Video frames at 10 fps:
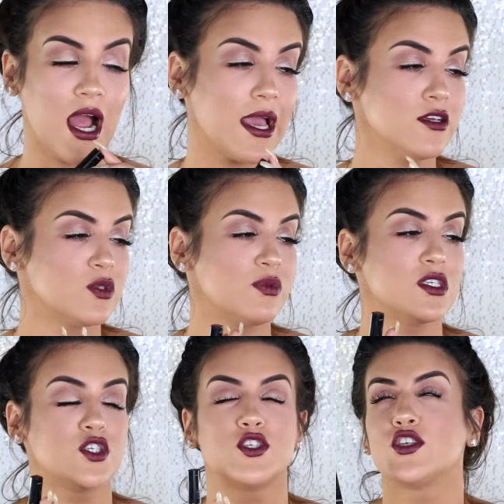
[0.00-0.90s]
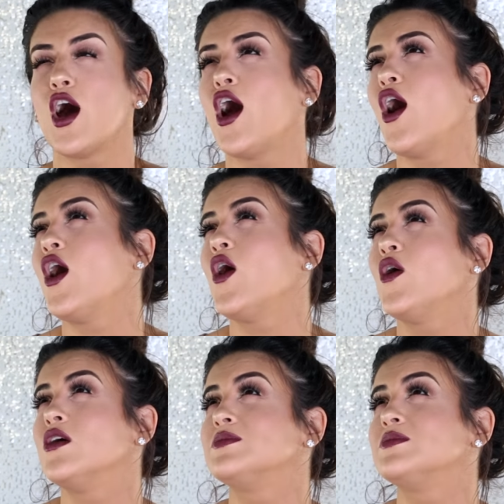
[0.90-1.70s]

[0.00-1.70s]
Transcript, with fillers: I used to be so